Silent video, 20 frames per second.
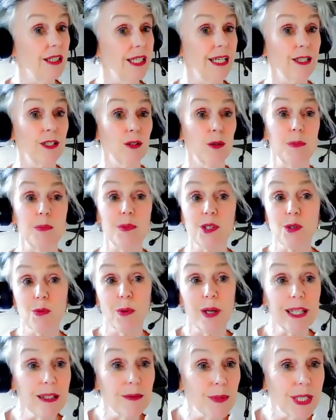How do we
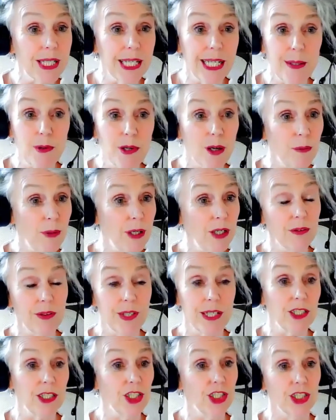persuade them to keep coming on
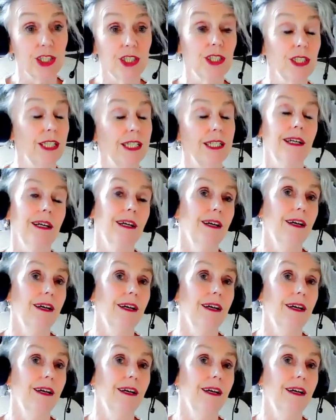that journey?